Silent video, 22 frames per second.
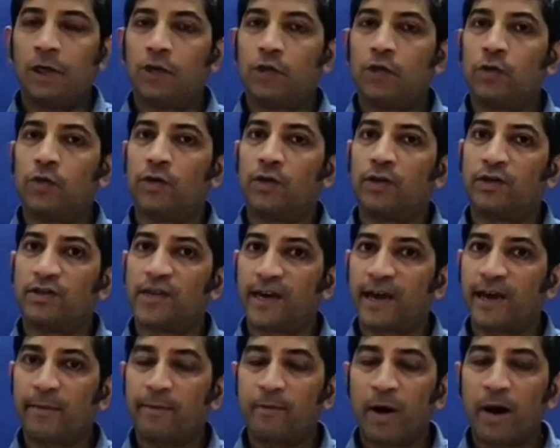So the
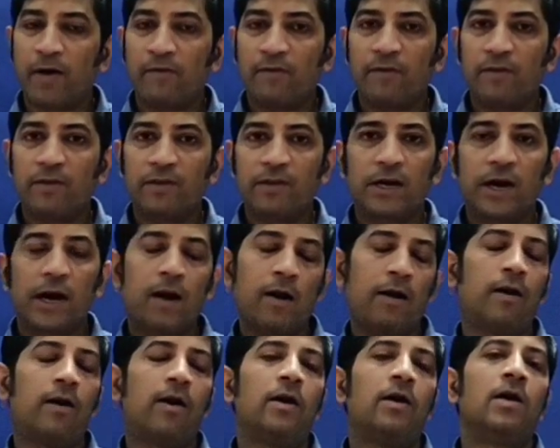second part will
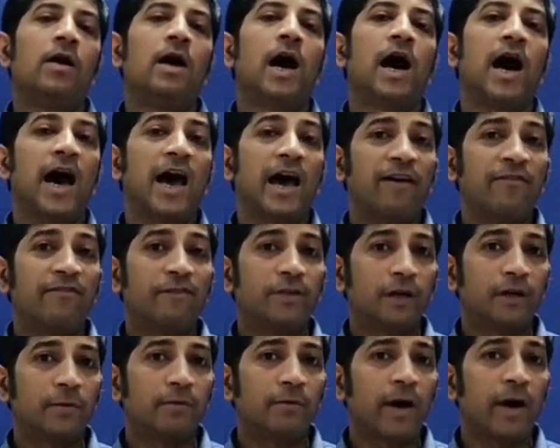start. I have
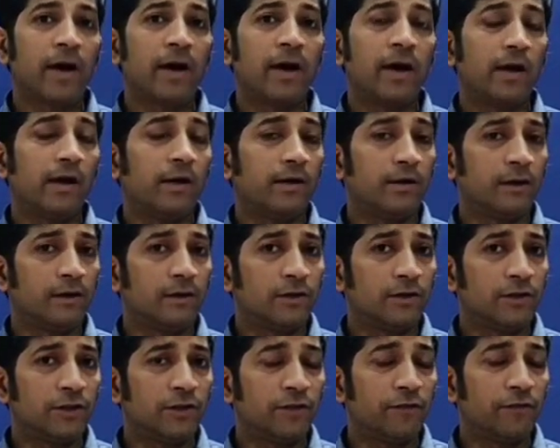done my
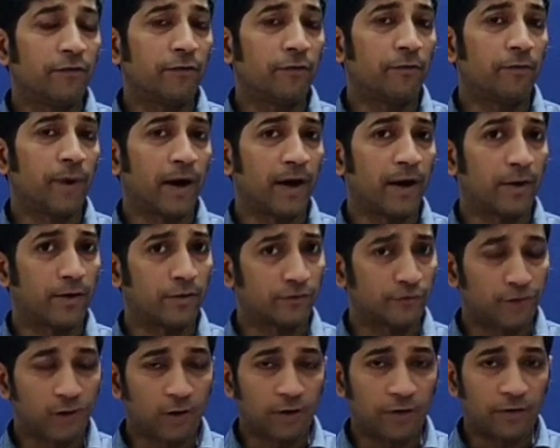internship from
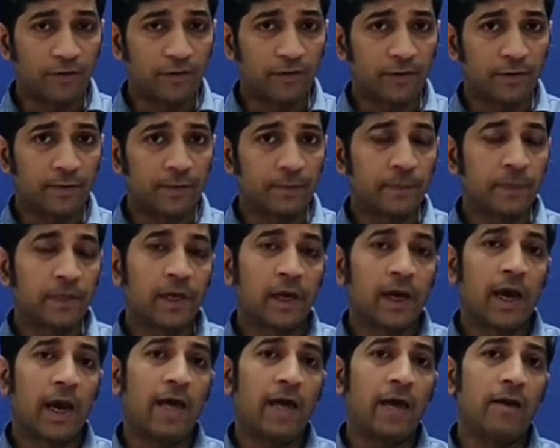Microsoft,
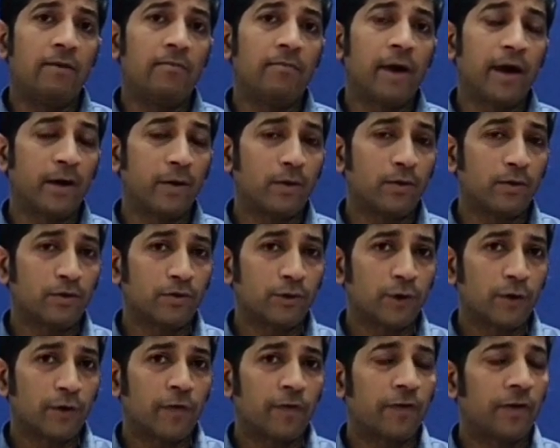and in
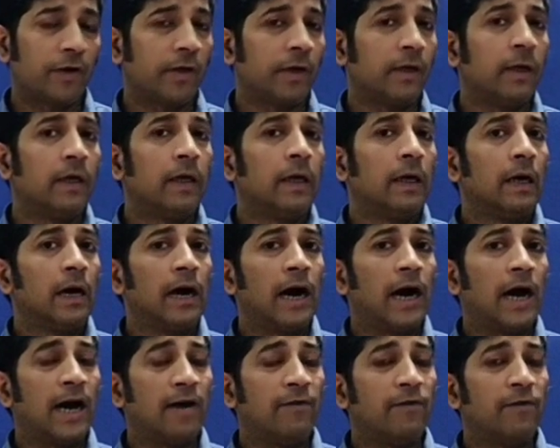Microsoft
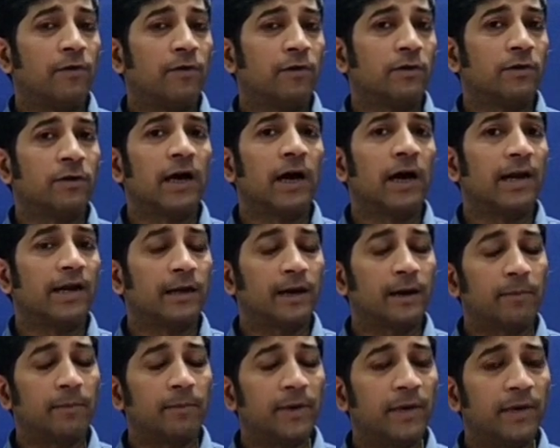I
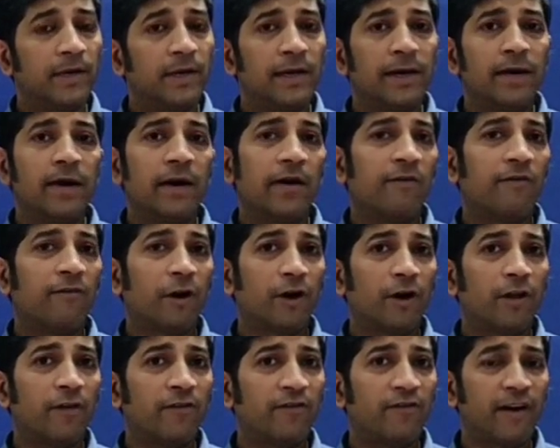completed a
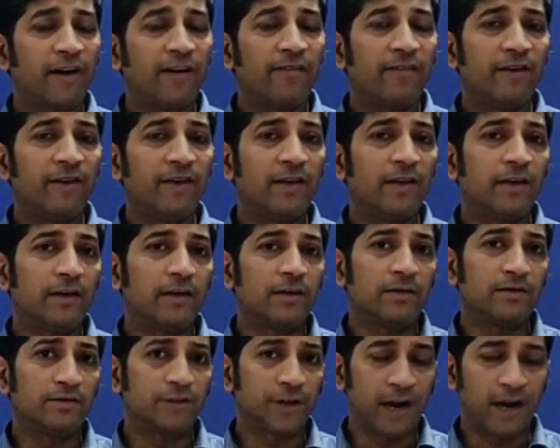45-day
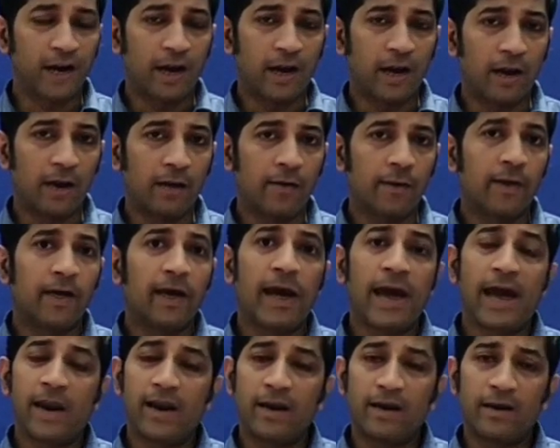training
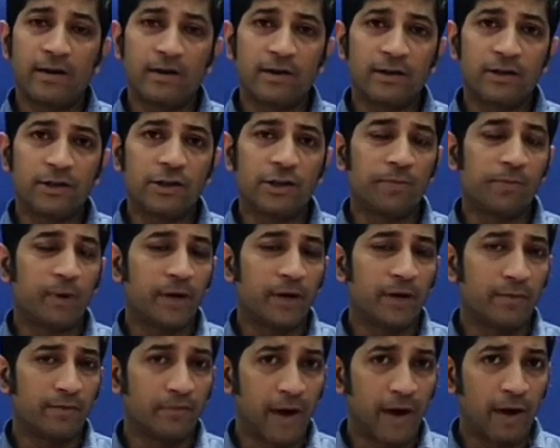and internship
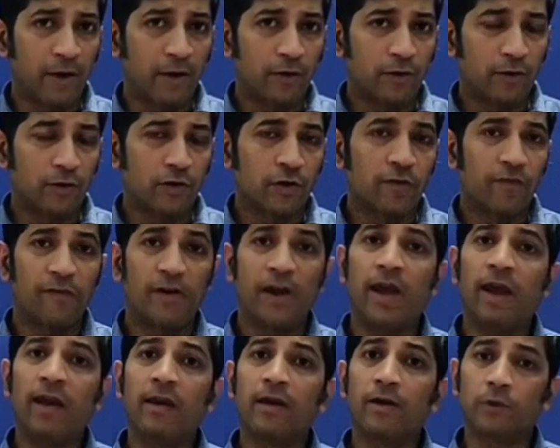in Microsoft
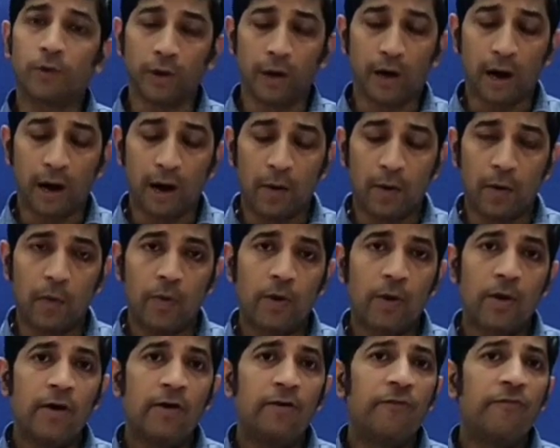in Gurgaon,
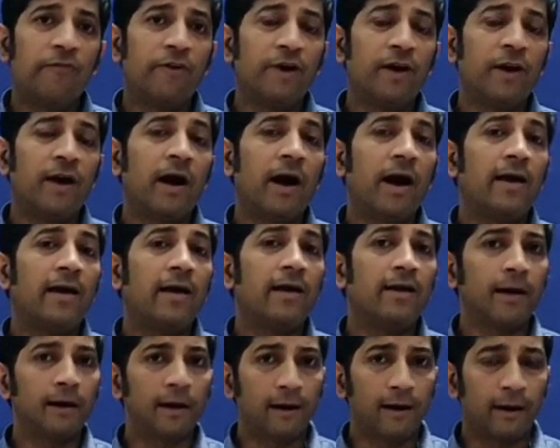where I
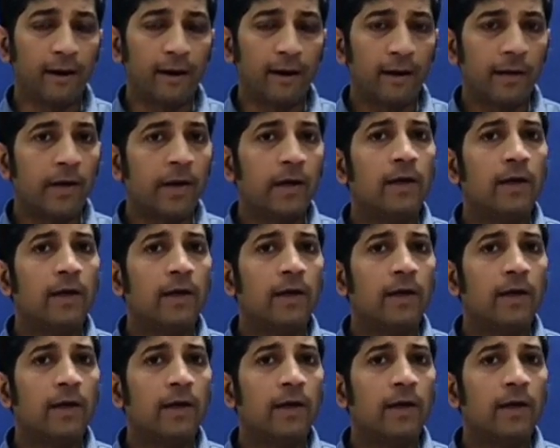learned